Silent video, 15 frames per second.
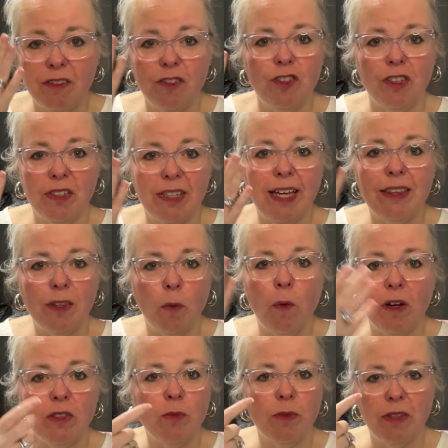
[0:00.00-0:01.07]
just get the
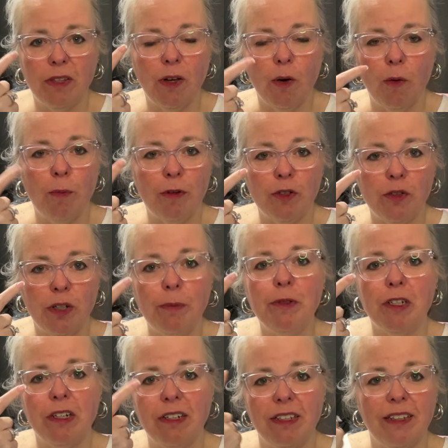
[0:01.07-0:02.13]
ones with no
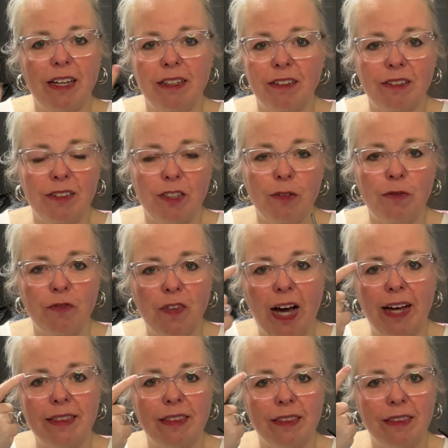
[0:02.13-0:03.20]
prescription, and then you've
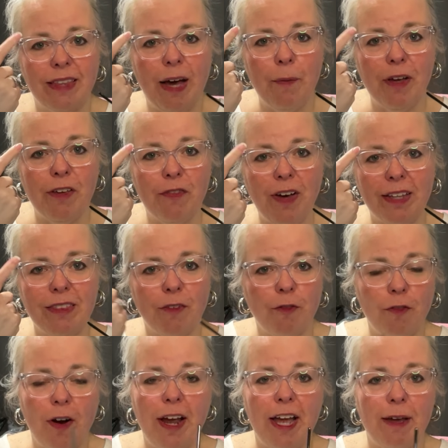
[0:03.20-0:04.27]
got that way you've got the
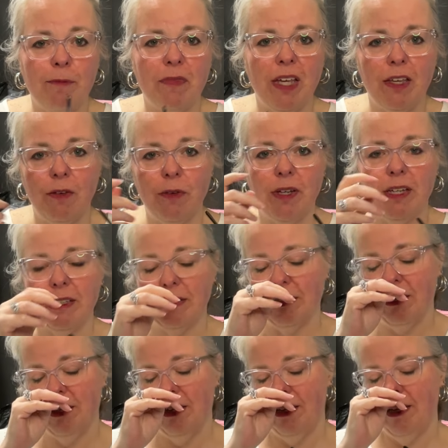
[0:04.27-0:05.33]
frame that you can,
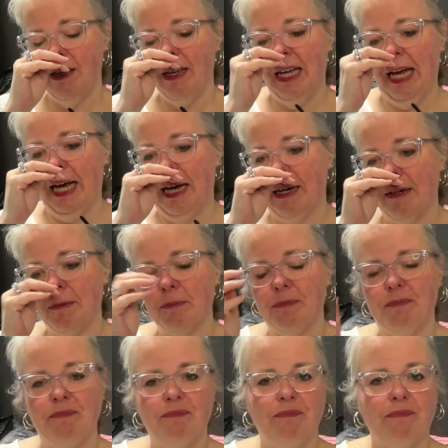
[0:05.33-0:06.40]
um,